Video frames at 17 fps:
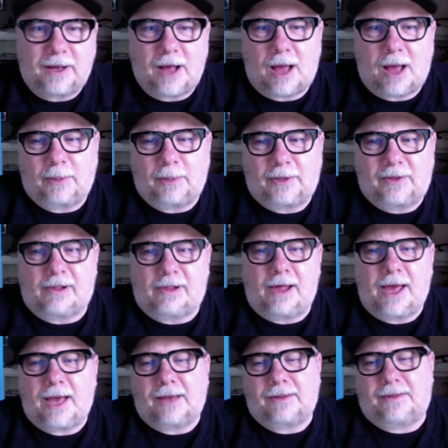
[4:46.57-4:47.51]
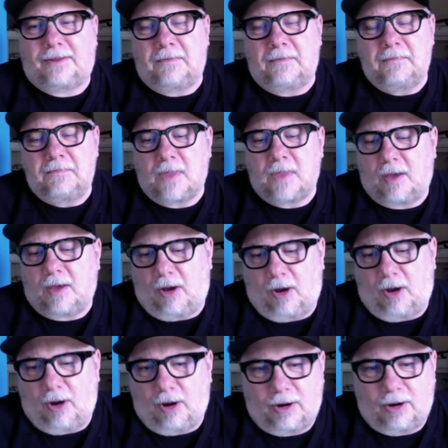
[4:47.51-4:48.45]
comics class
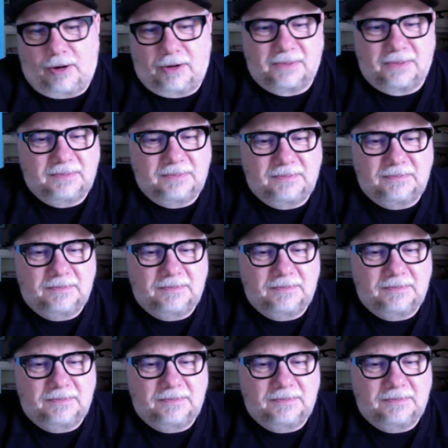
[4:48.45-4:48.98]
are